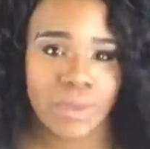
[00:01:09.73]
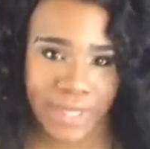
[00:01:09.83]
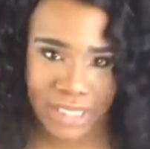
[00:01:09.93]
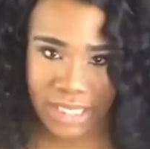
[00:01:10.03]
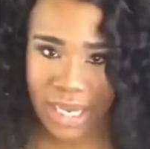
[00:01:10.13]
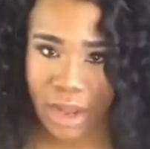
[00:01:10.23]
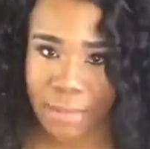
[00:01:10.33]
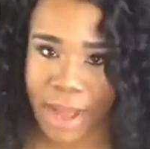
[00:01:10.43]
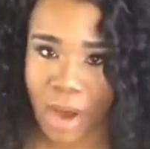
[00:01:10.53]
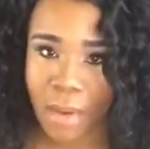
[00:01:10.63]
quickly
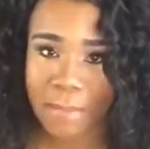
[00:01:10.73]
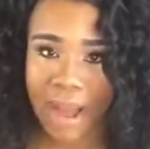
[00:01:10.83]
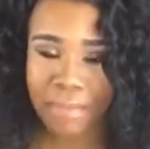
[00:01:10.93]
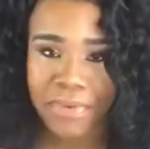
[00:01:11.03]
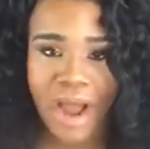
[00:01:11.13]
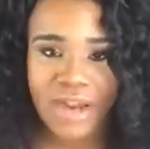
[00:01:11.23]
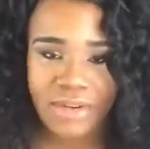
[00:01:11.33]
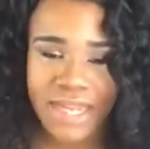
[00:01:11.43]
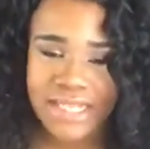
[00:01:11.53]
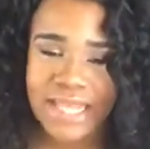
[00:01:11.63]
about my
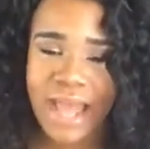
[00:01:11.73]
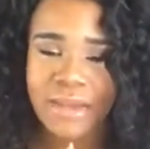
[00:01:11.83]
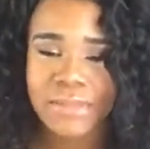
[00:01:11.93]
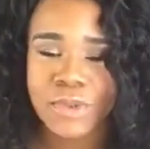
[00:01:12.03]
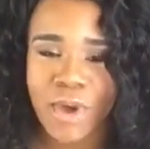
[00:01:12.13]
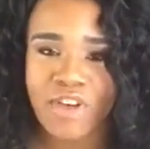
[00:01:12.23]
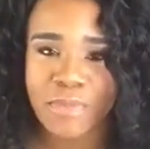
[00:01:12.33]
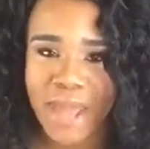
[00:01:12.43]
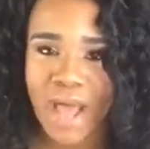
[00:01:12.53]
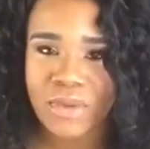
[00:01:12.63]
progress. I am
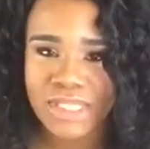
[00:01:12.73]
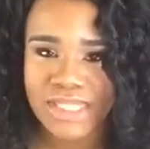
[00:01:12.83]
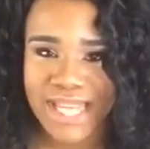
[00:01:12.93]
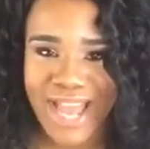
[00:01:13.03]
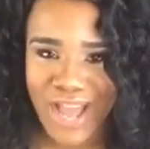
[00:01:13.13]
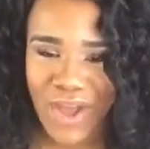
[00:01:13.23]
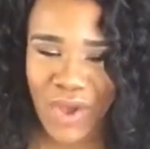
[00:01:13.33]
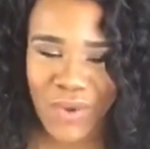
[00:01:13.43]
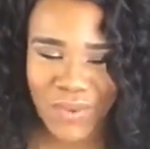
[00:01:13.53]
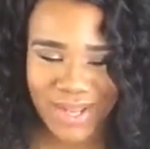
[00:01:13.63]
12 pounds
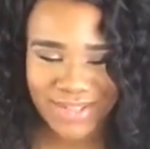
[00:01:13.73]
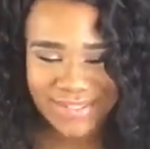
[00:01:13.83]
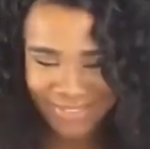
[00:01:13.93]
down.